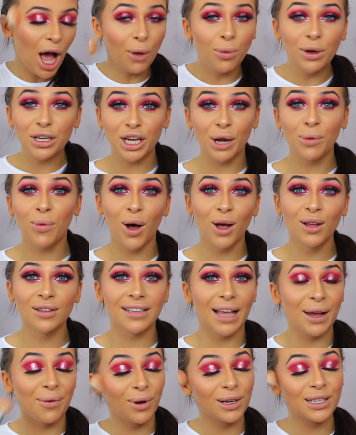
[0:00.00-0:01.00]
I wish I
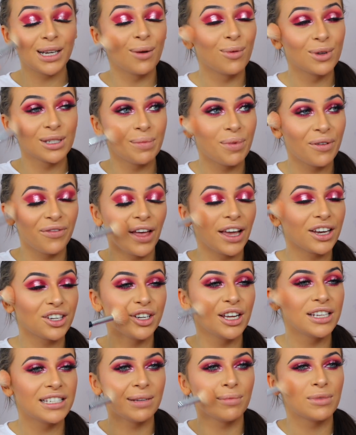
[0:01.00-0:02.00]
was. I wish I was a
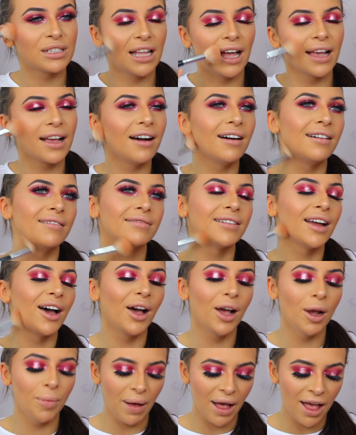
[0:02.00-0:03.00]
perfectionist and was like, oh
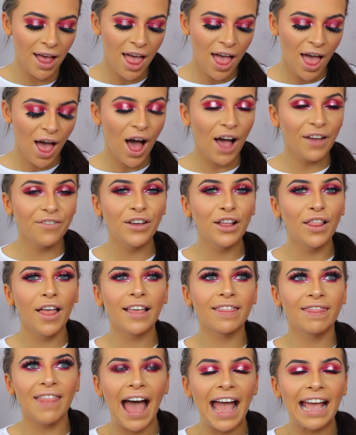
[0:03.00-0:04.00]
no. But I feel
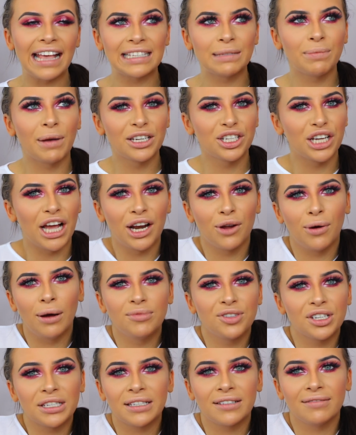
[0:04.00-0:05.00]
like that is my channel.
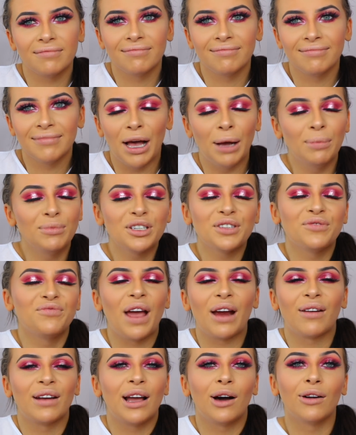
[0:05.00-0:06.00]
I'm just, I'm just
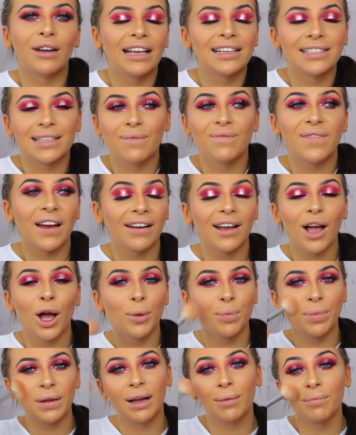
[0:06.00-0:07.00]
very honest. I'm very
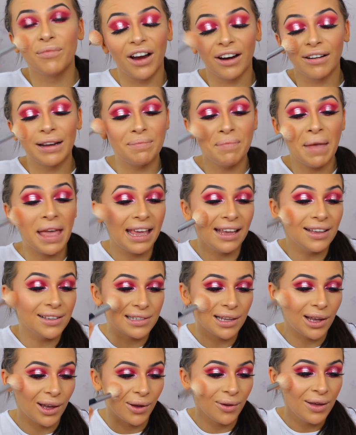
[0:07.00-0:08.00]
open. I'm very me.
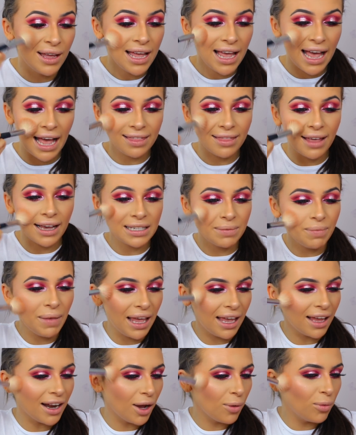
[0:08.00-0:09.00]
So, and that is
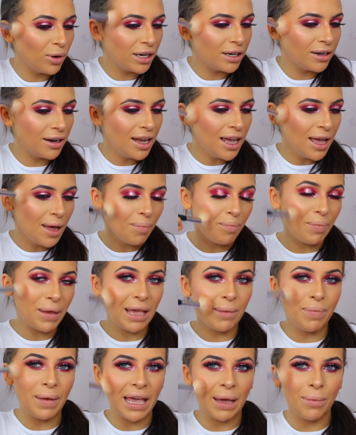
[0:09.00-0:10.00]
me. And I wouldn't
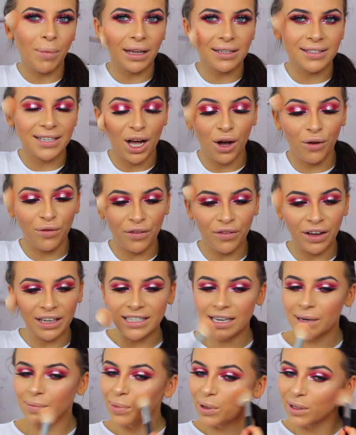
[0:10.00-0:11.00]
be being myself if I
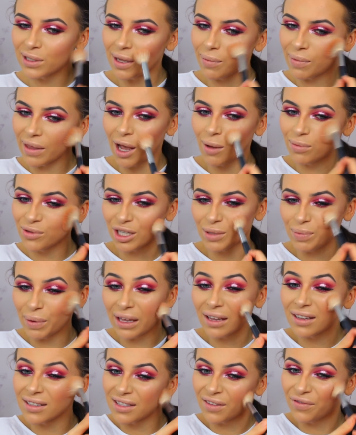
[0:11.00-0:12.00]
didn't put something up just
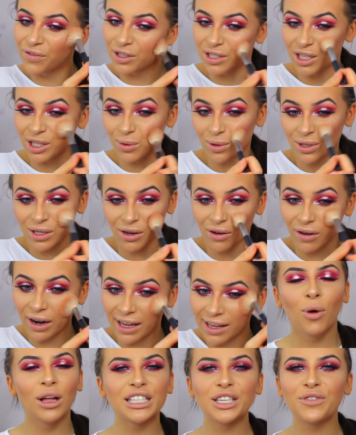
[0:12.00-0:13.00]
because the footage wasn't
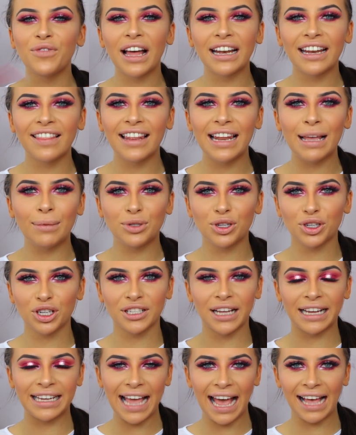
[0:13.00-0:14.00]
great. Once you've added the lips, you're
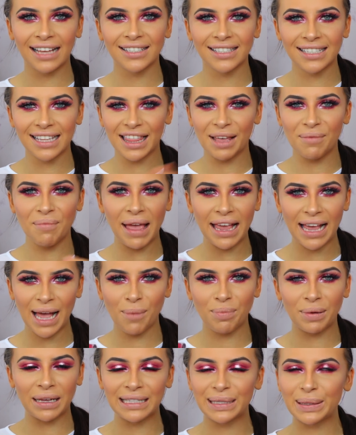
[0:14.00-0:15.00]
just like, yes, the
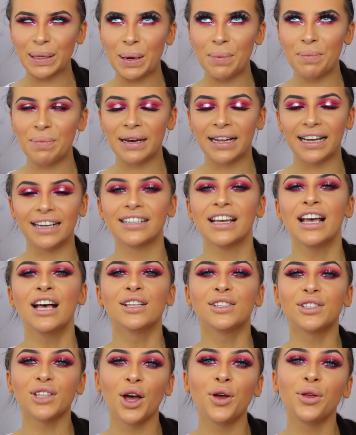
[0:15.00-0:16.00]
makeup is complete.
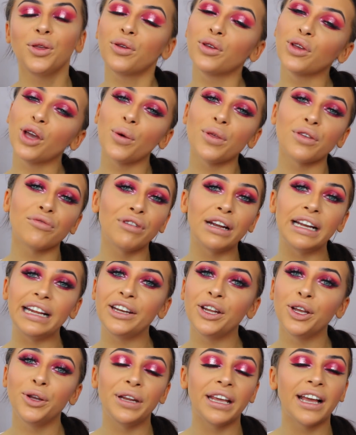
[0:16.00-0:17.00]
So you can go with a
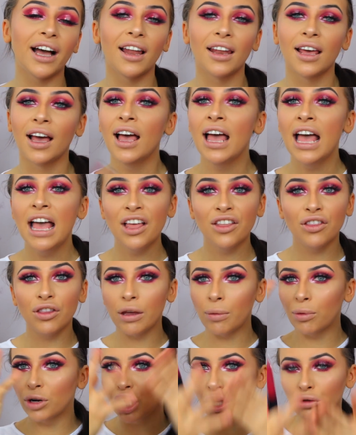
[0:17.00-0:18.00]
really nudey colour.
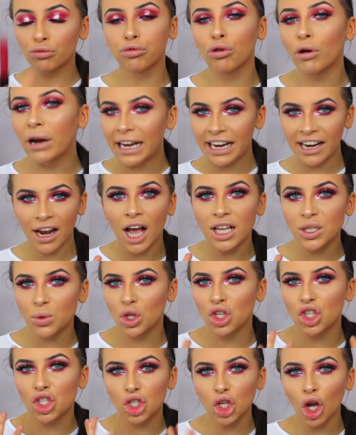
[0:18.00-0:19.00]
It would look really nice
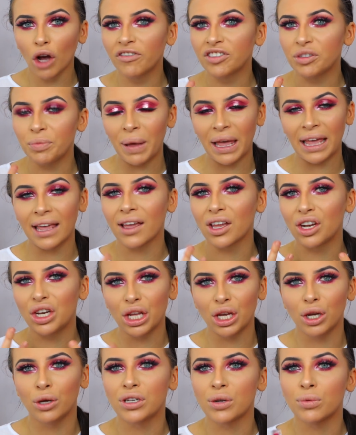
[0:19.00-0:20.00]
with a soft pink
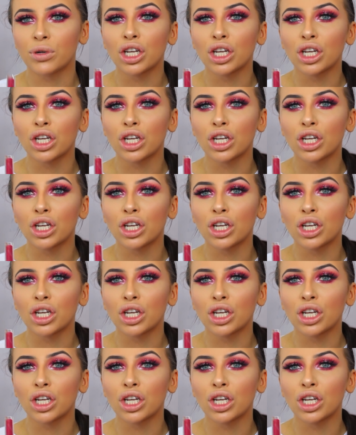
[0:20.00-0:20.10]
nude.